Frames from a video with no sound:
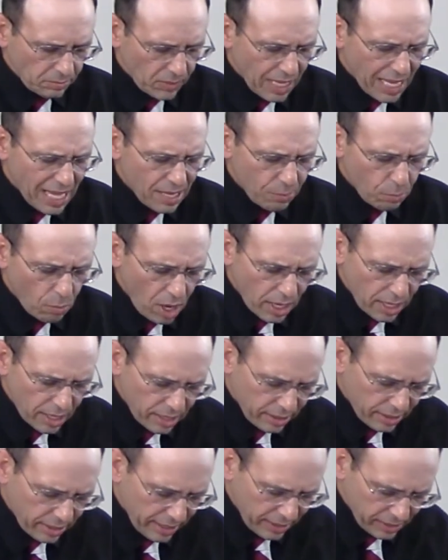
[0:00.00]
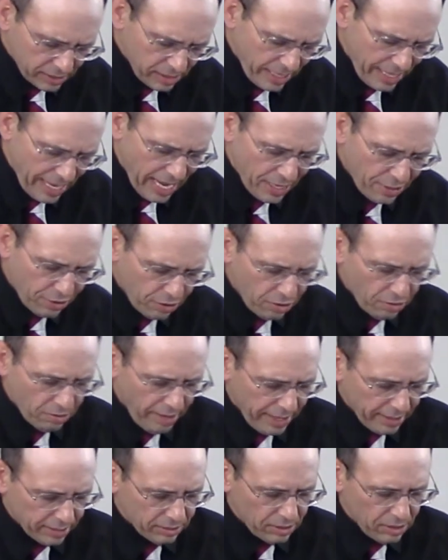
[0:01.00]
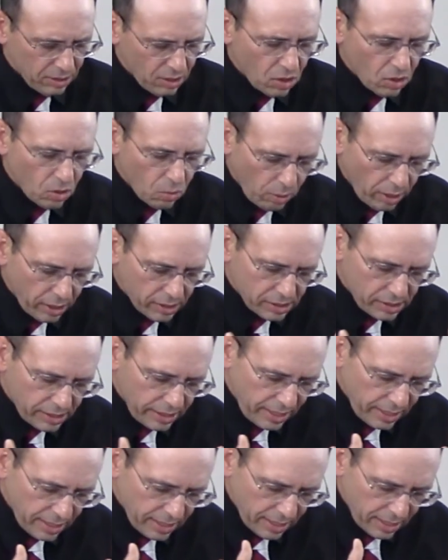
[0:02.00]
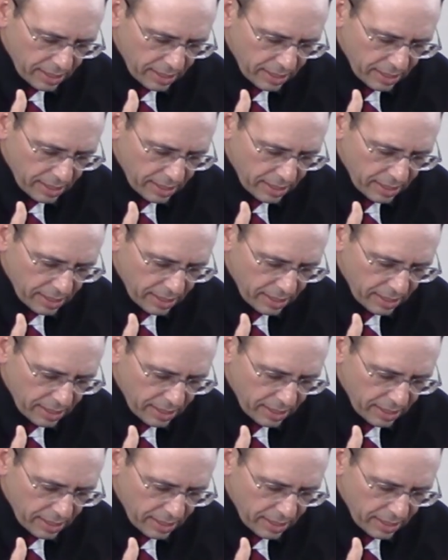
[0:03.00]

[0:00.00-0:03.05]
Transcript: And one of the things that he had to correct was the